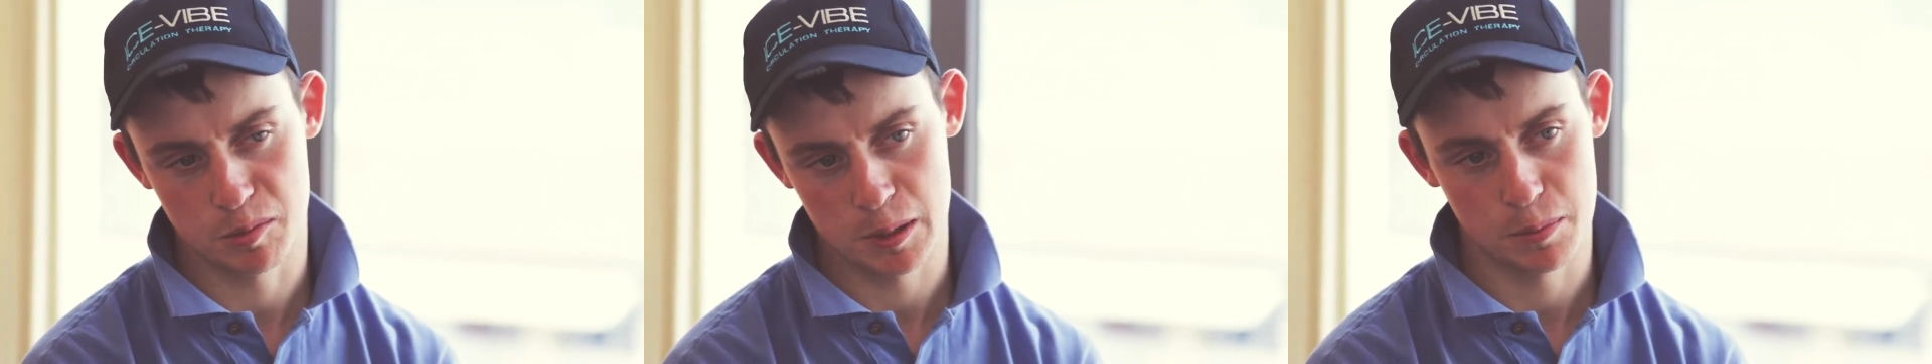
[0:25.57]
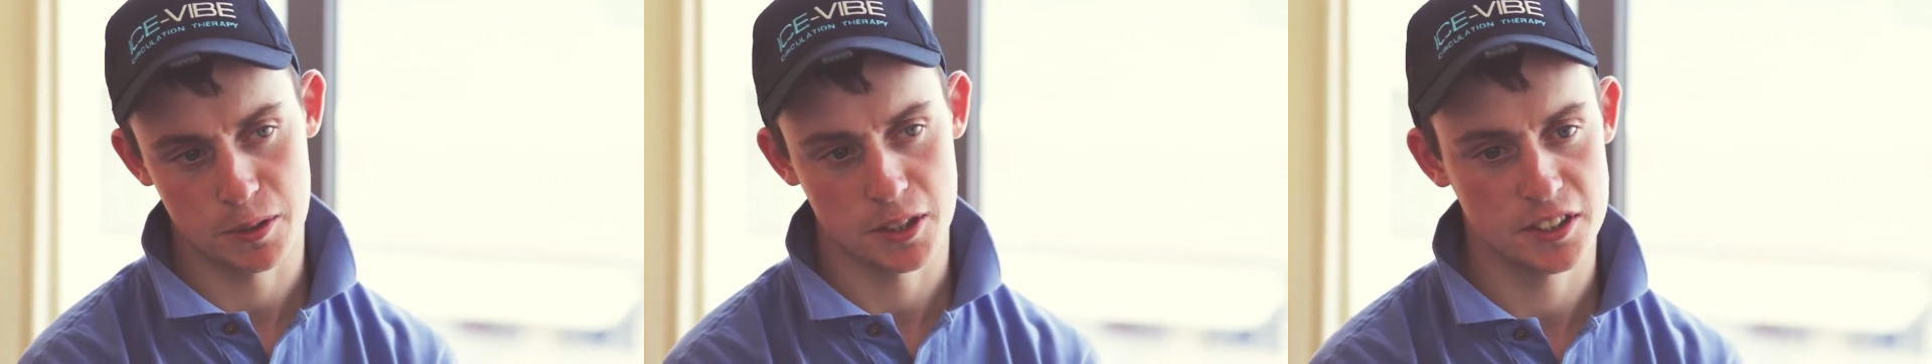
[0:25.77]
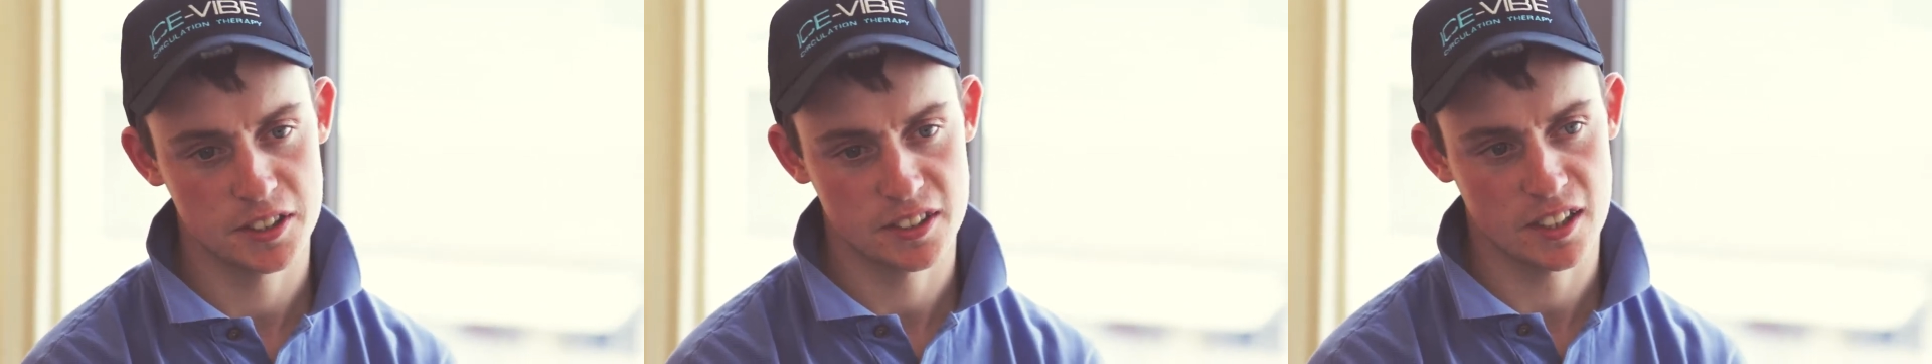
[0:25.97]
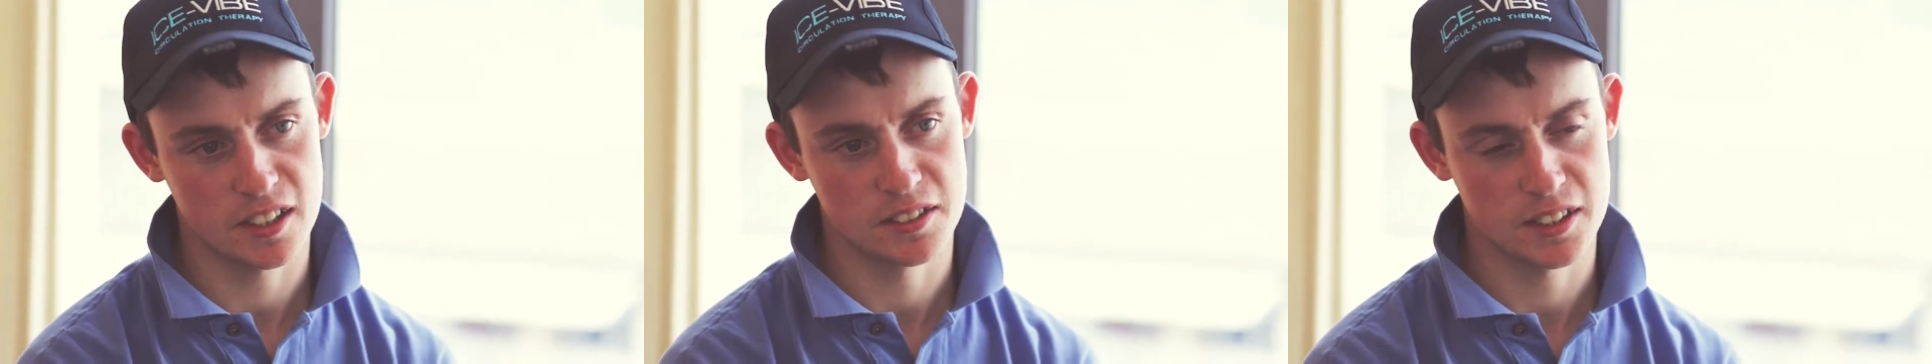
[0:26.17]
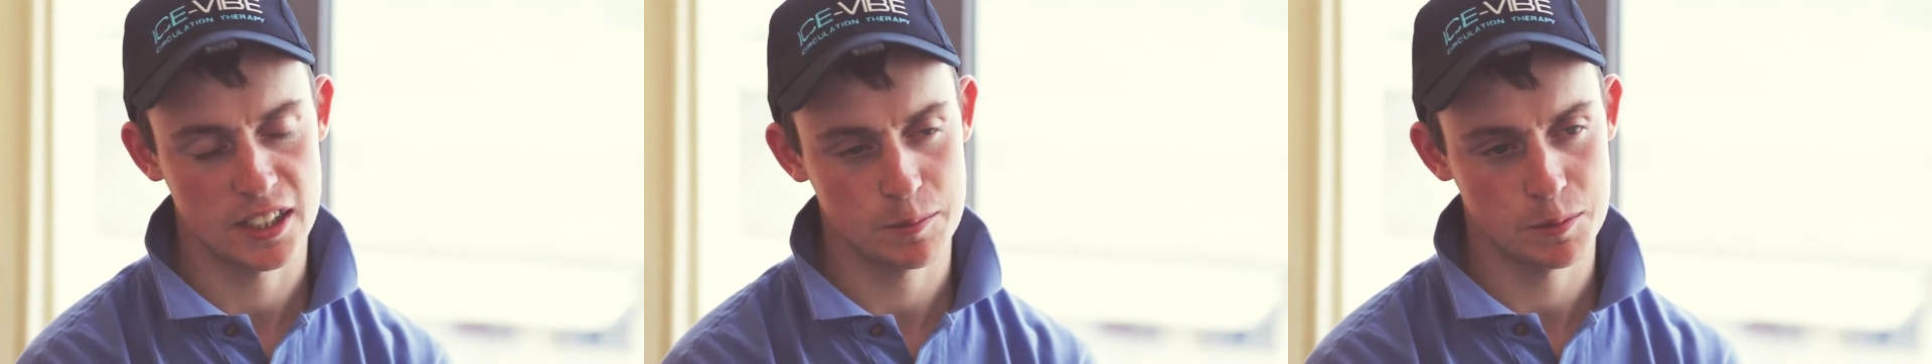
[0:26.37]
My, brother is
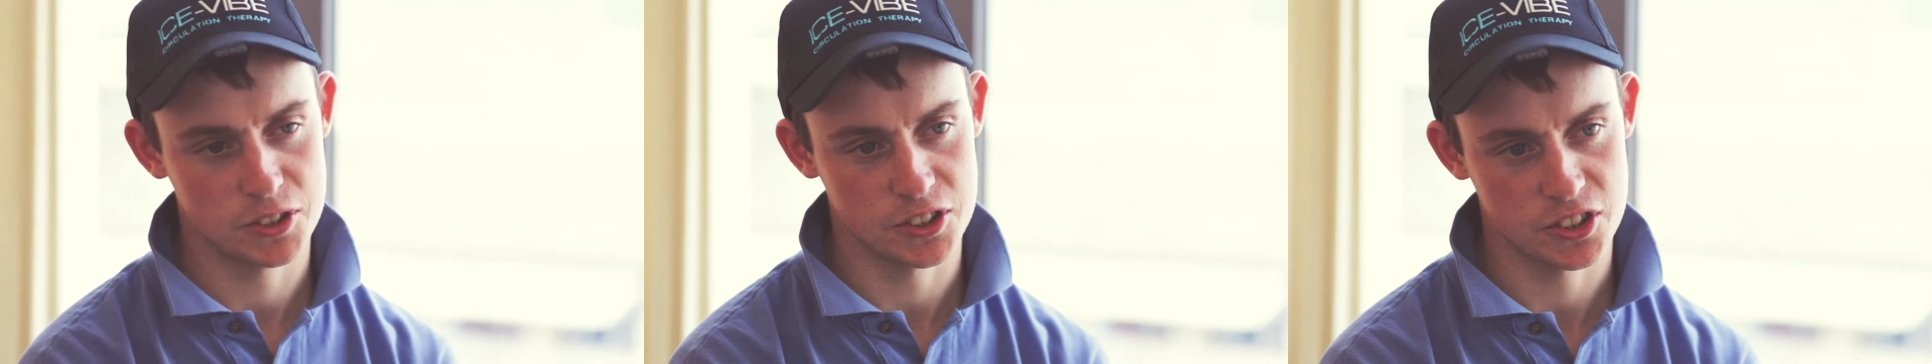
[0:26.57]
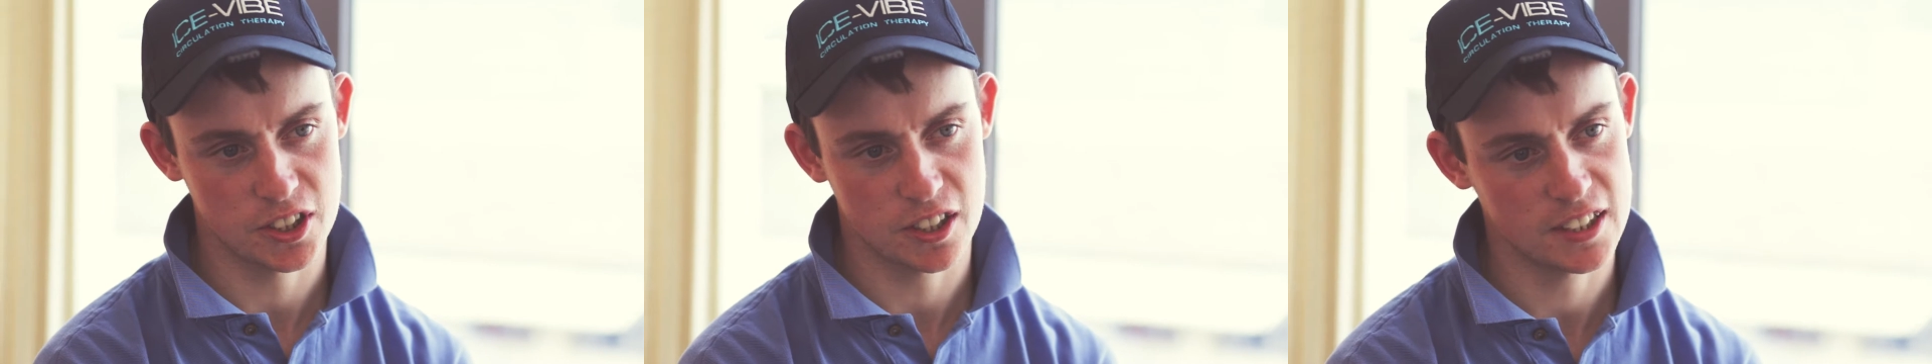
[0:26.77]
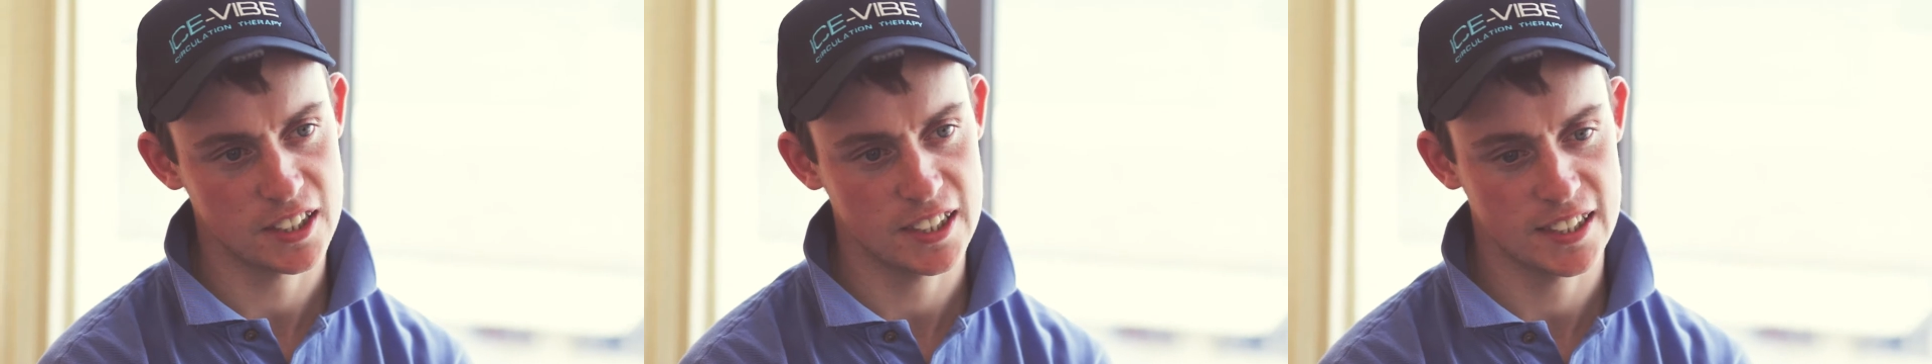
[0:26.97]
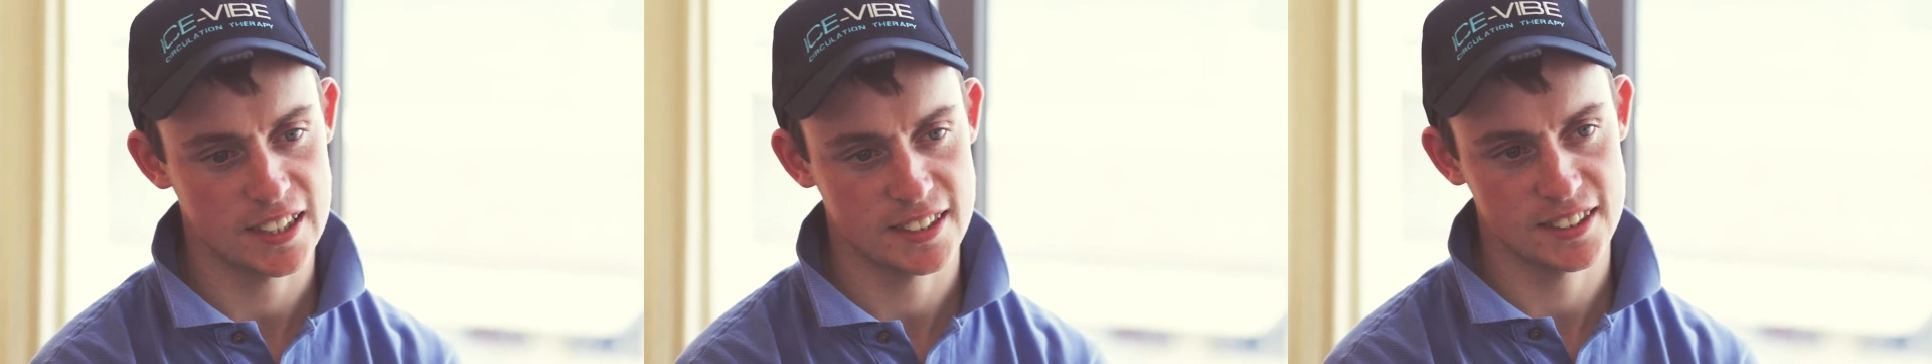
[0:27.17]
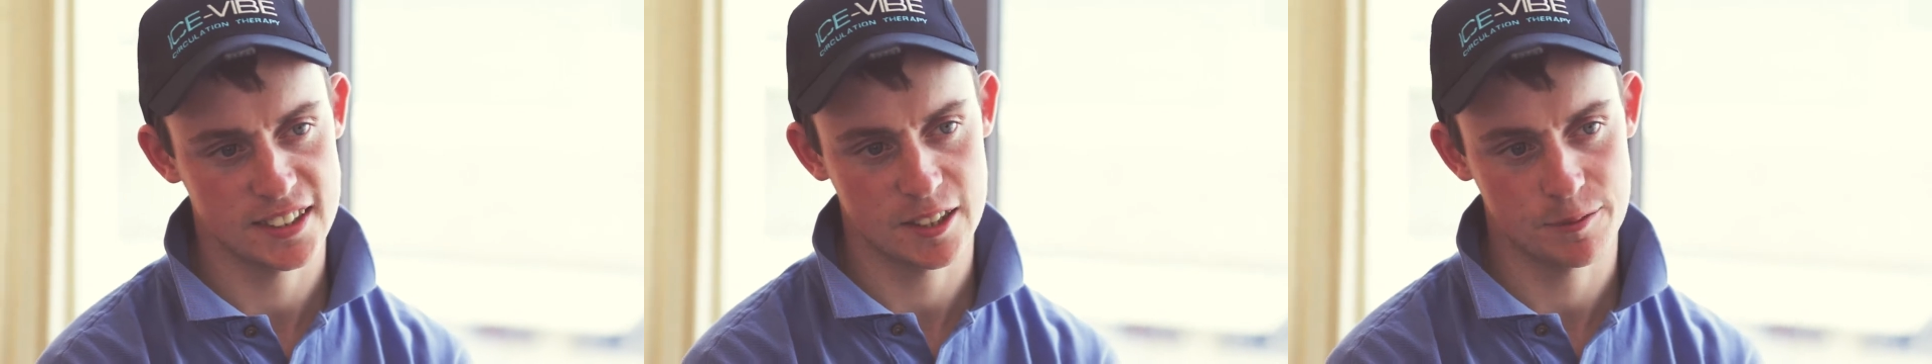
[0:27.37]
also an amateur jockey,
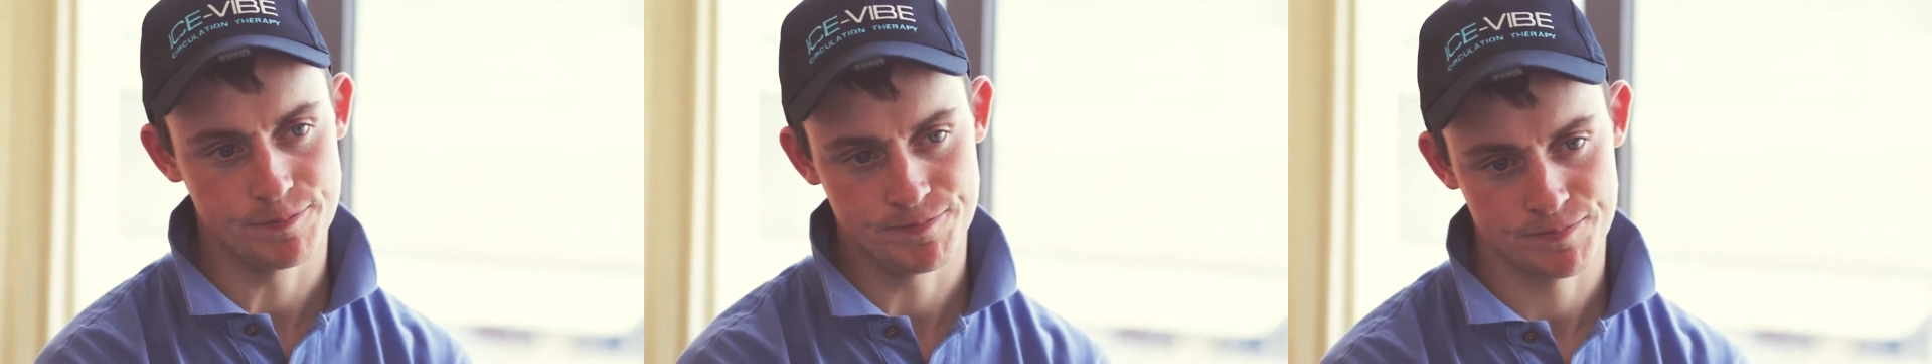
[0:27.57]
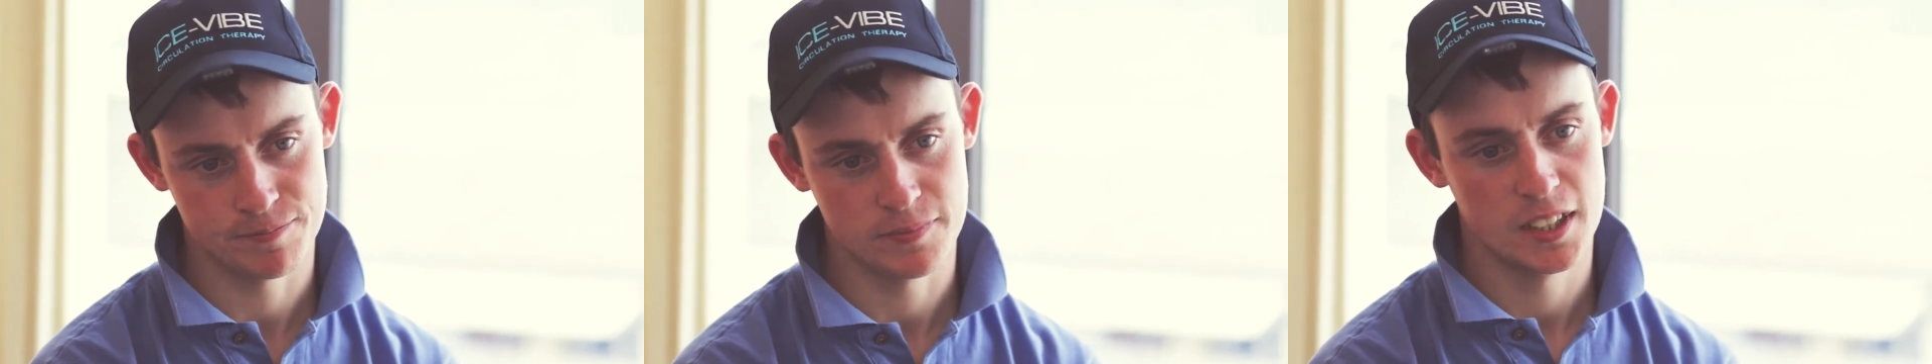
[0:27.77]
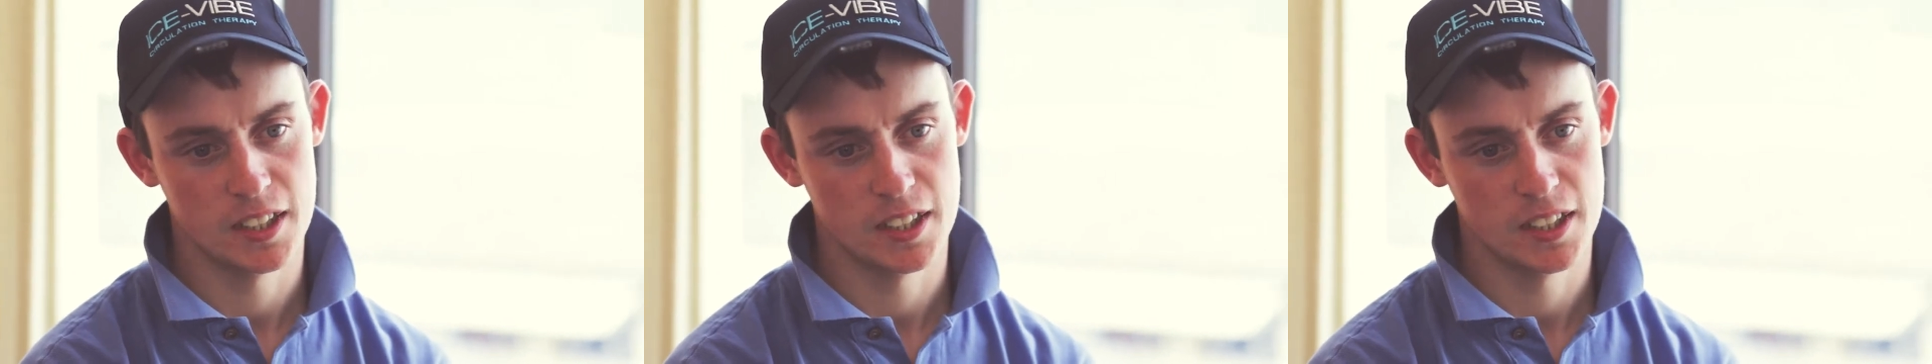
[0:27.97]
and um,